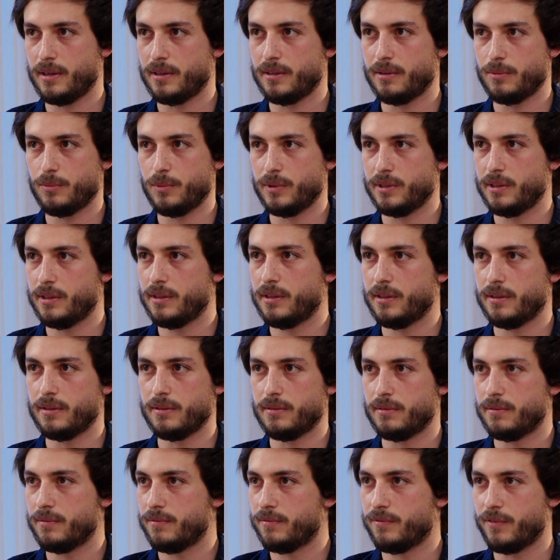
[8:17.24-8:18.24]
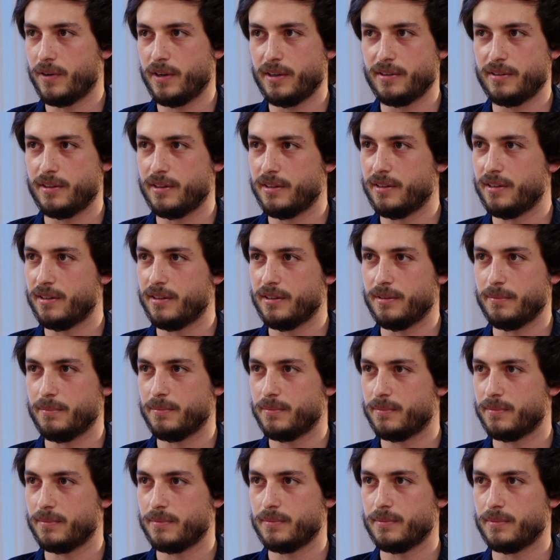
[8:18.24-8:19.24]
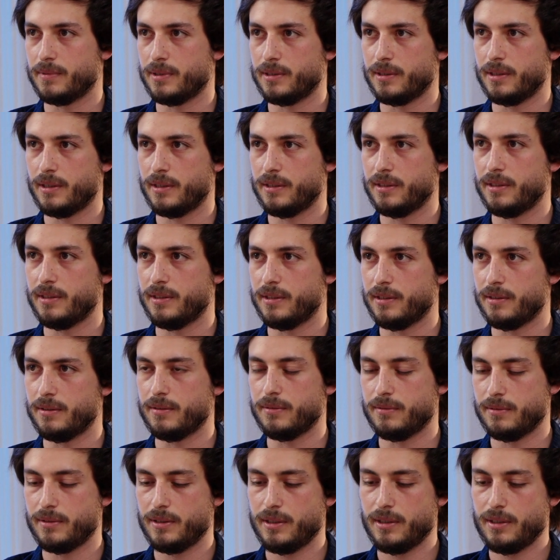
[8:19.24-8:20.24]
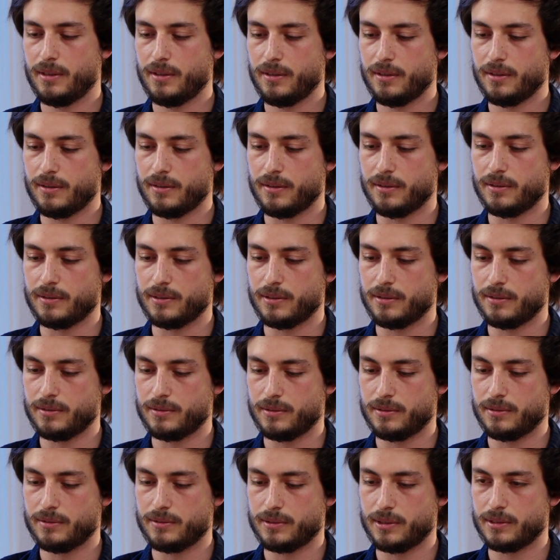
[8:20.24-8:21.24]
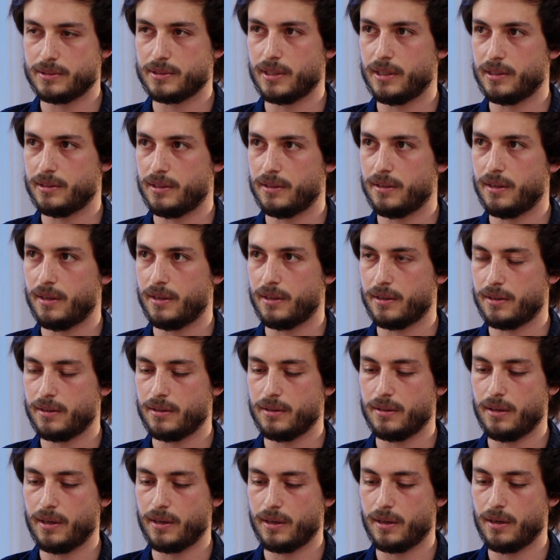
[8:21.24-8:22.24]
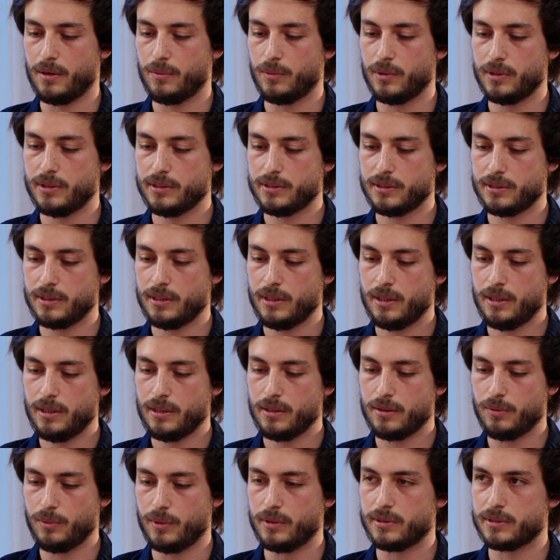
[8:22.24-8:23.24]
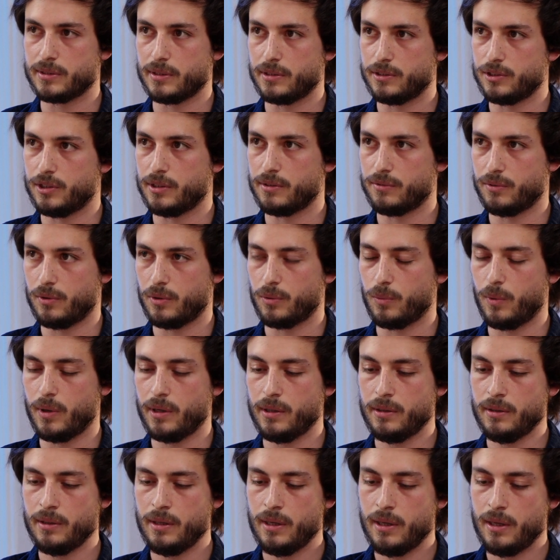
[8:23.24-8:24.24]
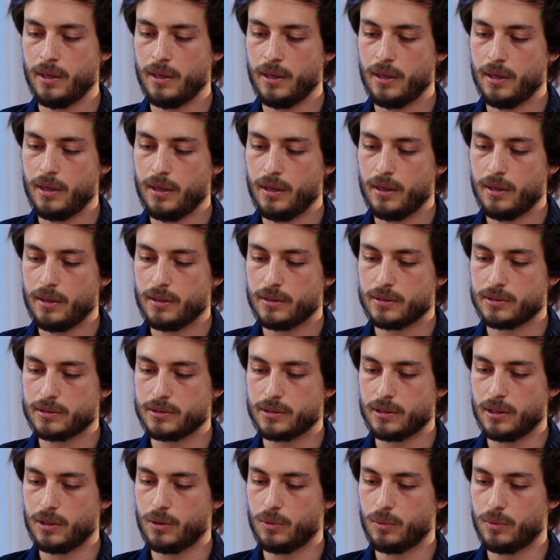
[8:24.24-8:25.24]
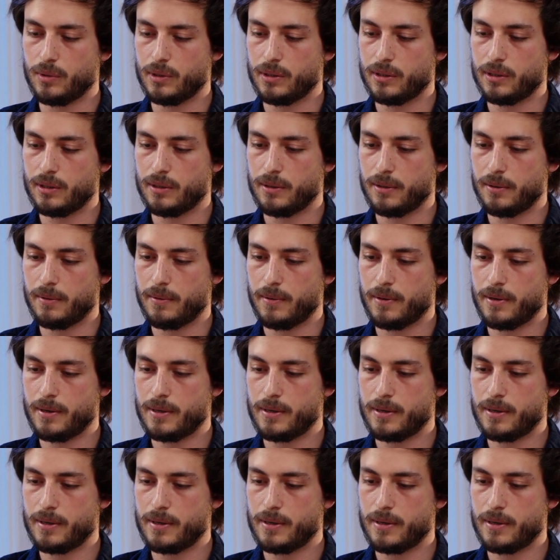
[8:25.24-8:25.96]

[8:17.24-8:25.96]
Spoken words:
we didn't find any society like ours when searching for one. So